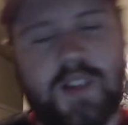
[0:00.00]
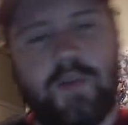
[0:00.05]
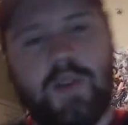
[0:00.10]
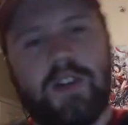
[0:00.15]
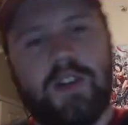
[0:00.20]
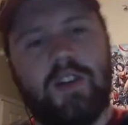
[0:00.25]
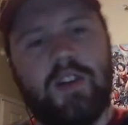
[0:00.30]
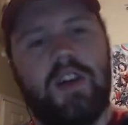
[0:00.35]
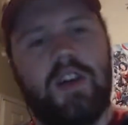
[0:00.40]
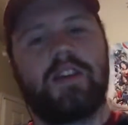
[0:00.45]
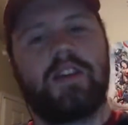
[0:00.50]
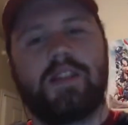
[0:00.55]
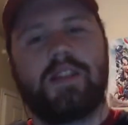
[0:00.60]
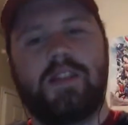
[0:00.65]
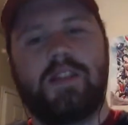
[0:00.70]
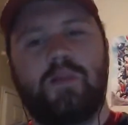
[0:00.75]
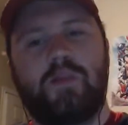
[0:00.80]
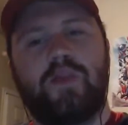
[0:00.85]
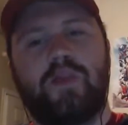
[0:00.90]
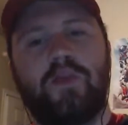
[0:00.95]
been
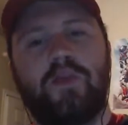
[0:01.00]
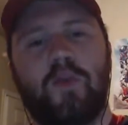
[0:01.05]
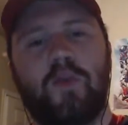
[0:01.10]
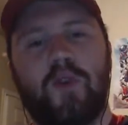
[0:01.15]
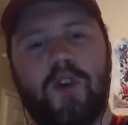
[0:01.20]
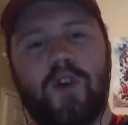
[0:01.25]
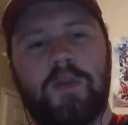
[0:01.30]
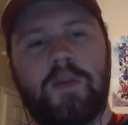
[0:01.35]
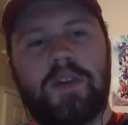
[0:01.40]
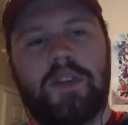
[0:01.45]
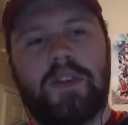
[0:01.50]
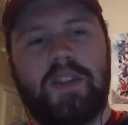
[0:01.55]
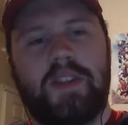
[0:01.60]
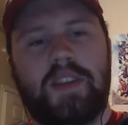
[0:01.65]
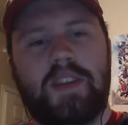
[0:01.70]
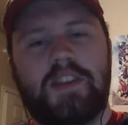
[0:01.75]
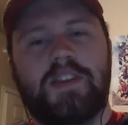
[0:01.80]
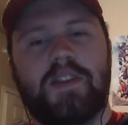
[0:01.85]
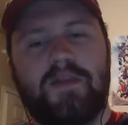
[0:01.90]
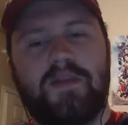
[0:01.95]
hinted before. But
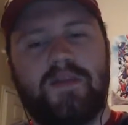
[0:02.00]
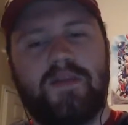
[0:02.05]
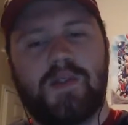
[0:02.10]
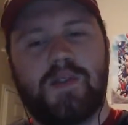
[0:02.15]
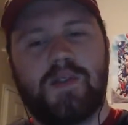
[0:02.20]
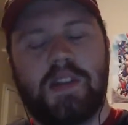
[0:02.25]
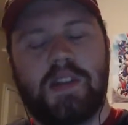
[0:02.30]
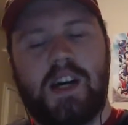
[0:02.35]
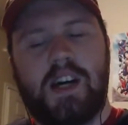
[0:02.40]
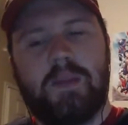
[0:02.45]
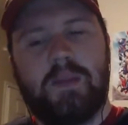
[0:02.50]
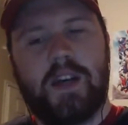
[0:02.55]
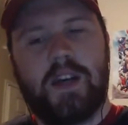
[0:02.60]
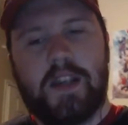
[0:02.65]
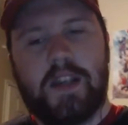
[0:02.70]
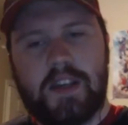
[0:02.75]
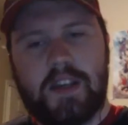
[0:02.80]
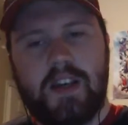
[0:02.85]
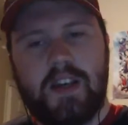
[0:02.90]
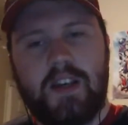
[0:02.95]
this is the first time,
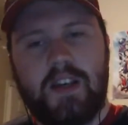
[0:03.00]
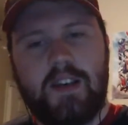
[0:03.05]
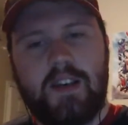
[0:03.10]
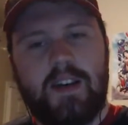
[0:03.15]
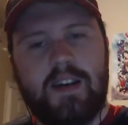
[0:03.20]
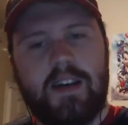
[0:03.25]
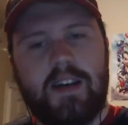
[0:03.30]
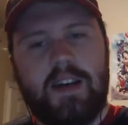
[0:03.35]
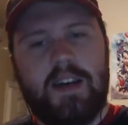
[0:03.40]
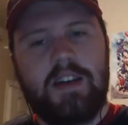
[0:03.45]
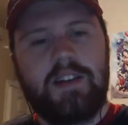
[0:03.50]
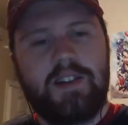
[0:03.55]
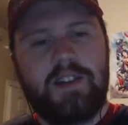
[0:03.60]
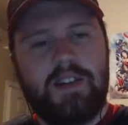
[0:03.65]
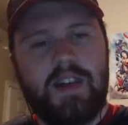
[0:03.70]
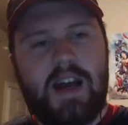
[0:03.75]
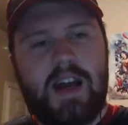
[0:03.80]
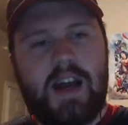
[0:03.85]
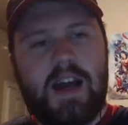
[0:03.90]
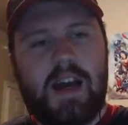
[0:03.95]
like, it is
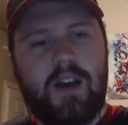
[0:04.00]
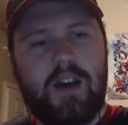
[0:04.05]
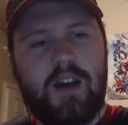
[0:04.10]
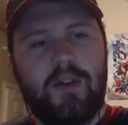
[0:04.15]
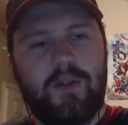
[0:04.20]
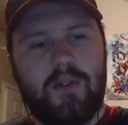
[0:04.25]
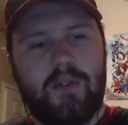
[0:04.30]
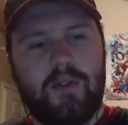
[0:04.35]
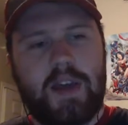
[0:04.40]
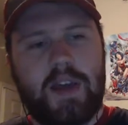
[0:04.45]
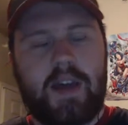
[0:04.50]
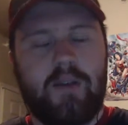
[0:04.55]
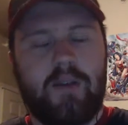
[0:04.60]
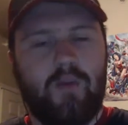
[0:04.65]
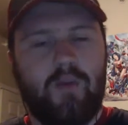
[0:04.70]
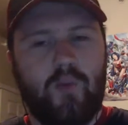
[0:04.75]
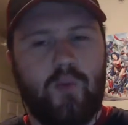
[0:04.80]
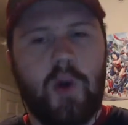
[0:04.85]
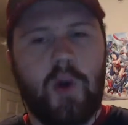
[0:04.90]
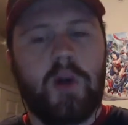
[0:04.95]
now, like,
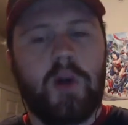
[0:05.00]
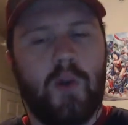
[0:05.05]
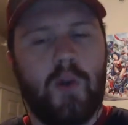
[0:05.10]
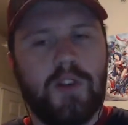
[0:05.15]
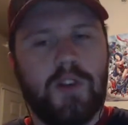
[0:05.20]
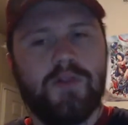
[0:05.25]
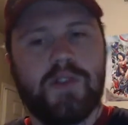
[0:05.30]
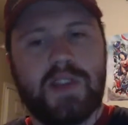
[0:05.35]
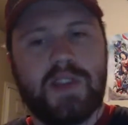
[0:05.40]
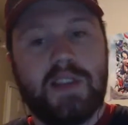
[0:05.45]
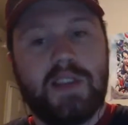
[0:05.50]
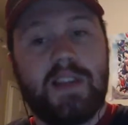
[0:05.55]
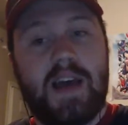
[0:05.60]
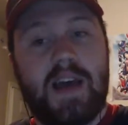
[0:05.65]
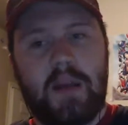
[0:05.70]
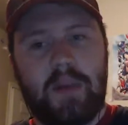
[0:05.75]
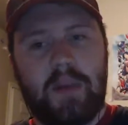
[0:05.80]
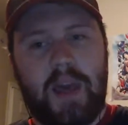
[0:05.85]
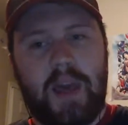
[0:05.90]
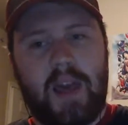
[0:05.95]
once you see
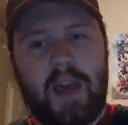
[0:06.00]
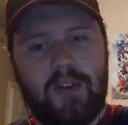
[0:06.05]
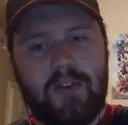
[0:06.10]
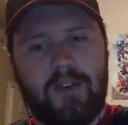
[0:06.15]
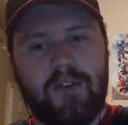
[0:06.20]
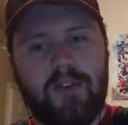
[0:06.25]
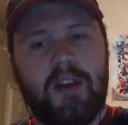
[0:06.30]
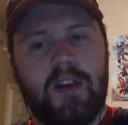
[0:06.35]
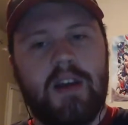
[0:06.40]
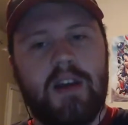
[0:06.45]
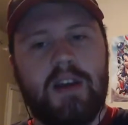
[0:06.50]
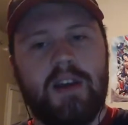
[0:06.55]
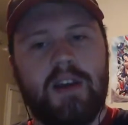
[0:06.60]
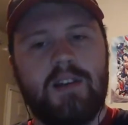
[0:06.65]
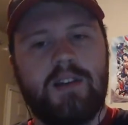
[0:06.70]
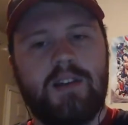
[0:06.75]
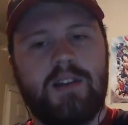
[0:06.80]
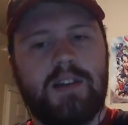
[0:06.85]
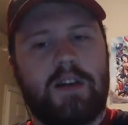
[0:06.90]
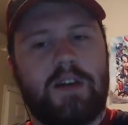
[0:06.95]
that panel, it
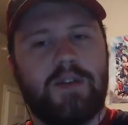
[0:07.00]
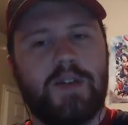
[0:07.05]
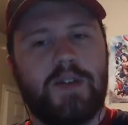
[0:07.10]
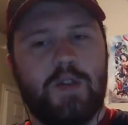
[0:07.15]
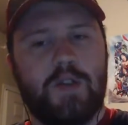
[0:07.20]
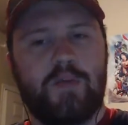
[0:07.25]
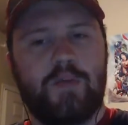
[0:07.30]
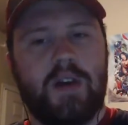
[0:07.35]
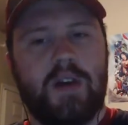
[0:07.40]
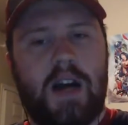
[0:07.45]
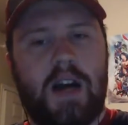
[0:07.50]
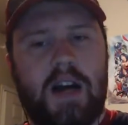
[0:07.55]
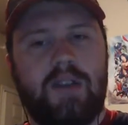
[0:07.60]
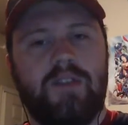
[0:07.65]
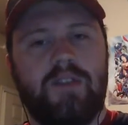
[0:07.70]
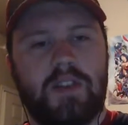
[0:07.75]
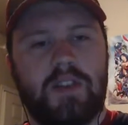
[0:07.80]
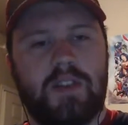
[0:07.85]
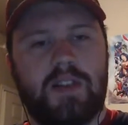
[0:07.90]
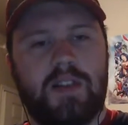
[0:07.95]
is now super
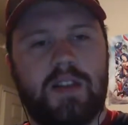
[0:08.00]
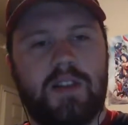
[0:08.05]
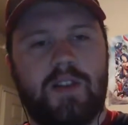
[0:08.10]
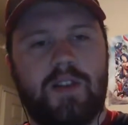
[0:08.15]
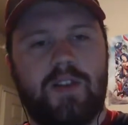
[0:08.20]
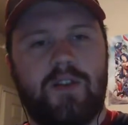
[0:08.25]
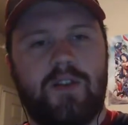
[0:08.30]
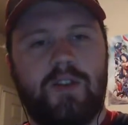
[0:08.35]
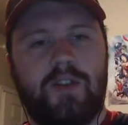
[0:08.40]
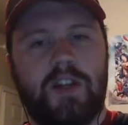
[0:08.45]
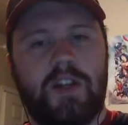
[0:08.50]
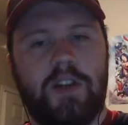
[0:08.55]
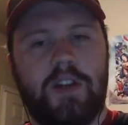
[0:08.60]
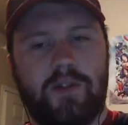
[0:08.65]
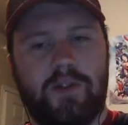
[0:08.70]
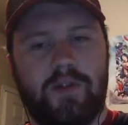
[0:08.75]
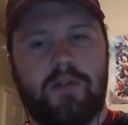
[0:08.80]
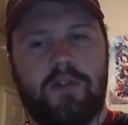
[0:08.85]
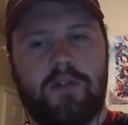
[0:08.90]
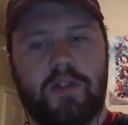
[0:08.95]
obvious that they're leading
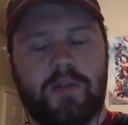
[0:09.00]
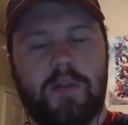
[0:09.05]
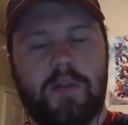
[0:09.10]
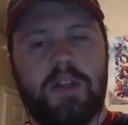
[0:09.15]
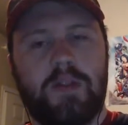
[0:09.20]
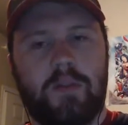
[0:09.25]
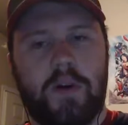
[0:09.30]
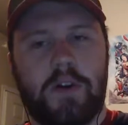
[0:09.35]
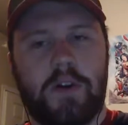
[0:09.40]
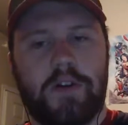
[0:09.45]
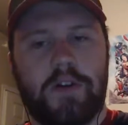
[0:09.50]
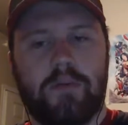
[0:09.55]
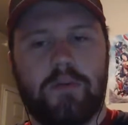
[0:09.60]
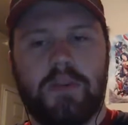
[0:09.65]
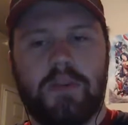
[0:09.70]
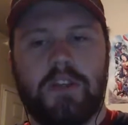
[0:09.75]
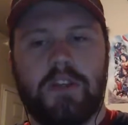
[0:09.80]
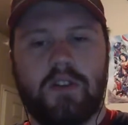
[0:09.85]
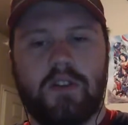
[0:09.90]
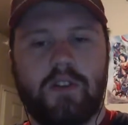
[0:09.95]
towards Peter Parker
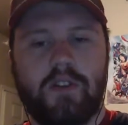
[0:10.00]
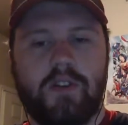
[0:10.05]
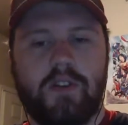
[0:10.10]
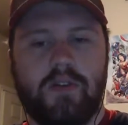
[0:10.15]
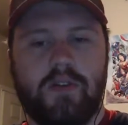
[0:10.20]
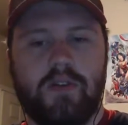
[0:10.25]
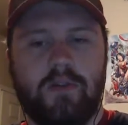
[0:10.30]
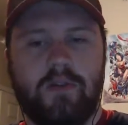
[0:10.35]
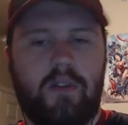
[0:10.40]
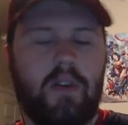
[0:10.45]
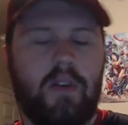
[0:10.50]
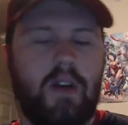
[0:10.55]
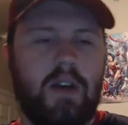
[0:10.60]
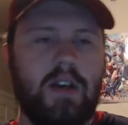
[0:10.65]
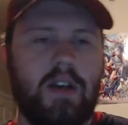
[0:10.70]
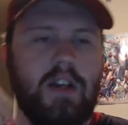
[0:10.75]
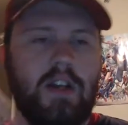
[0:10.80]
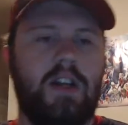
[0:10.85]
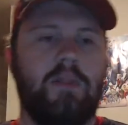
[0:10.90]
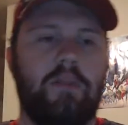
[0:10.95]
being the clone
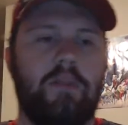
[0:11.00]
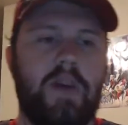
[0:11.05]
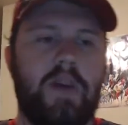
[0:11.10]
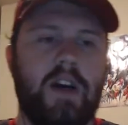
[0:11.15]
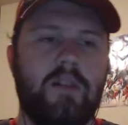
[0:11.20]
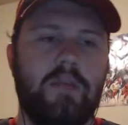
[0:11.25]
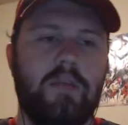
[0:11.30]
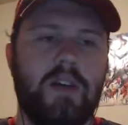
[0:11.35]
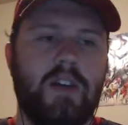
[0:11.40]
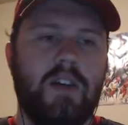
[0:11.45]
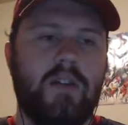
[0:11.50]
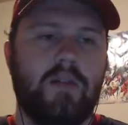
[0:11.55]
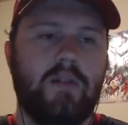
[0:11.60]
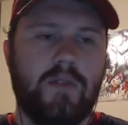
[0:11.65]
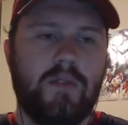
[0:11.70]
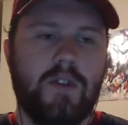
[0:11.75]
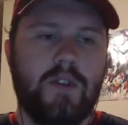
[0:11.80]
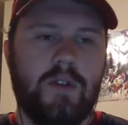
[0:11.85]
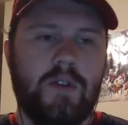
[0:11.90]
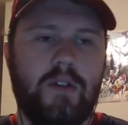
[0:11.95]
and Ben being the
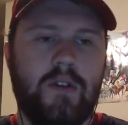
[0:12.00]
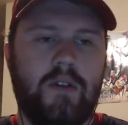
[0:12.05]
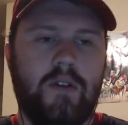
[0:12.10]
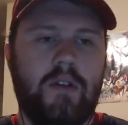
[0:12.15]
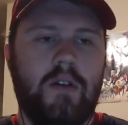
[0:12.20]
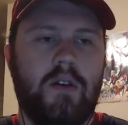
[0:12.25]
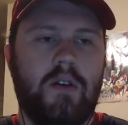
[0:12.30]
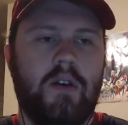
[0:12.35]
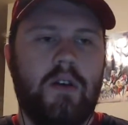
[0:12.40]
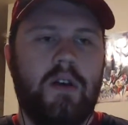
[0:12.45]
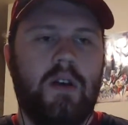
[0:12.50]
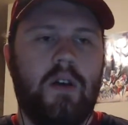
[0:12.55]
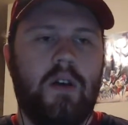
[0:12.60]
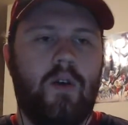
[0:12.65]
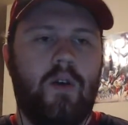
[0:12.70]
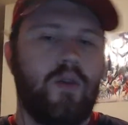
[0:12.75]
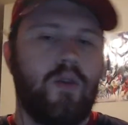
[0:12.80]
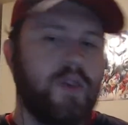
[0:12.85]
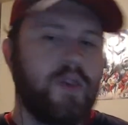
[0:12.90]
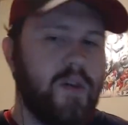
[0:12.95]
real one.
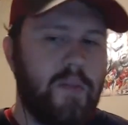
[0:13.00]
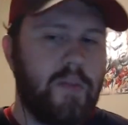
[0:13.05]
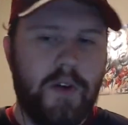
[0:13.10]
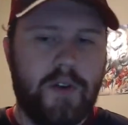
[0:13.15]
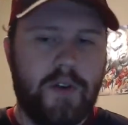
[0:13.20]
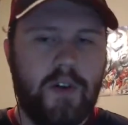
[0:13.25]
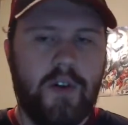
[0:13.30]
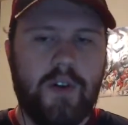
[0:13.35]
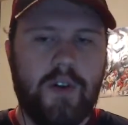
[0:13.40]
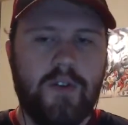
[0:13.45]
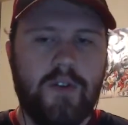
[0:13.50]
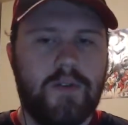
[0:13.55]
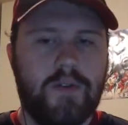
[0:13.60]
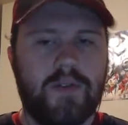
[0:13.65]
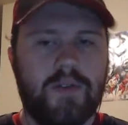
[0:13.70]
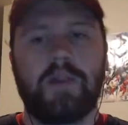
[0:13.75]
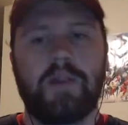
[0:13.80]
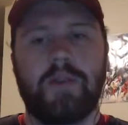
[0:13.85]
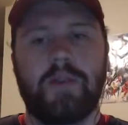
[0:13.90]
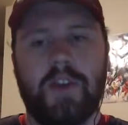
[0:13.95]
or they're both clones or
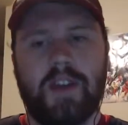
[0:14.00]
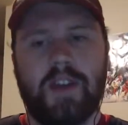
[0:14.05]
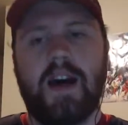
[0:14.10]
something like